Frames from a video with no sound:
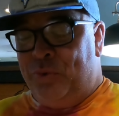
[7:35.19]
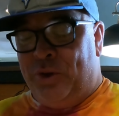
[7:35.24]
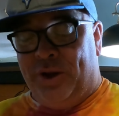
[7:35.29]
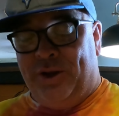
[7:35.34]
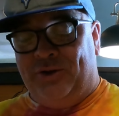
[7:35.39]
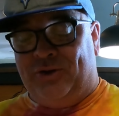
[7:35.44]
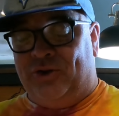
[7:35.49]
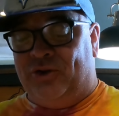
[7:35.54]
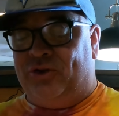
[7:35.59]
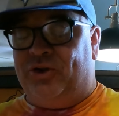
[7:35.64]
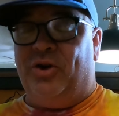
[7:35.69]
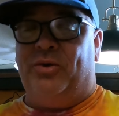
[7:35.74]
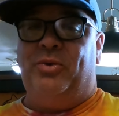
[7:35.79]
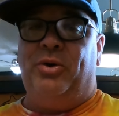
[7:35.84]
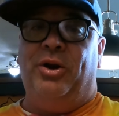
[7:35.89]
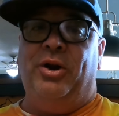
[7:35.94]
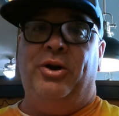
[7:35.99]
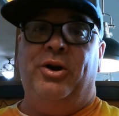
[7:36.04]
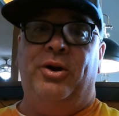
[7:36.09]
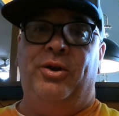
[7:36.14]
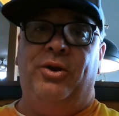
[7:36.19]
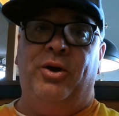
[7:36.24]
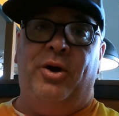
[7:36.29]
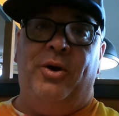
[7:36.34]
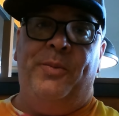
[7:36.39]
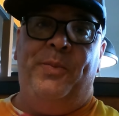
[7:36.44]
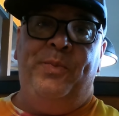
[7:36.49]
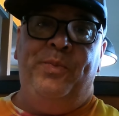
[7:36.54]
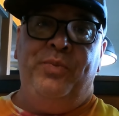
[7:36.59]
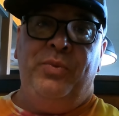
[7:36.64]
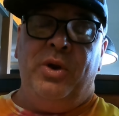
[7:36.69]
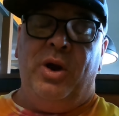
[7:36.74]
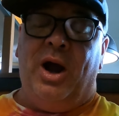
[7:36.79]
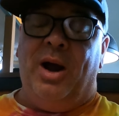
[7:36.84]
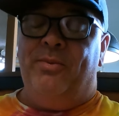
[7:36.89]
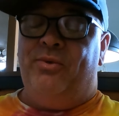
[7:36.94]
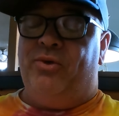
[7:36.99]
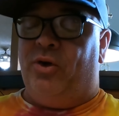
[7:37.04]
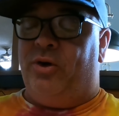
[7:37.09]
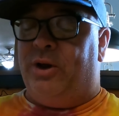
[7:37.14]
This is still really good though.
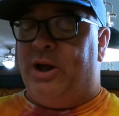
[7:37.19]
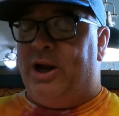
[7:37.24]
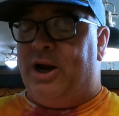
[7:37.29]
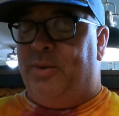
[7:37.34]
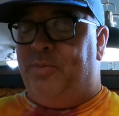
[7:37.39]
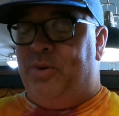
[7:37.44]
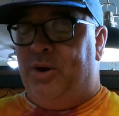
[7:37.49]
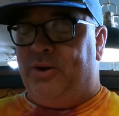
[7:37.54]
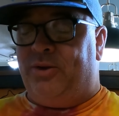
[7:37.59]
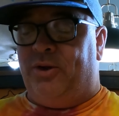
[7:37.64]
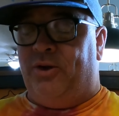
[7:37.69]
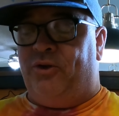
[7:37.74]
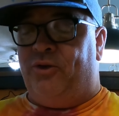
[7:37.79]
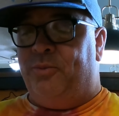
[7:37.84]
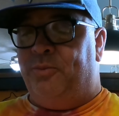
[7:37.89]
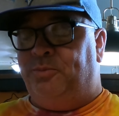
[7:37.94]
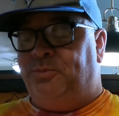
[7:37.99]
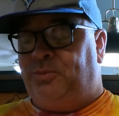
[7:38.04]
I'm so glad I picked this.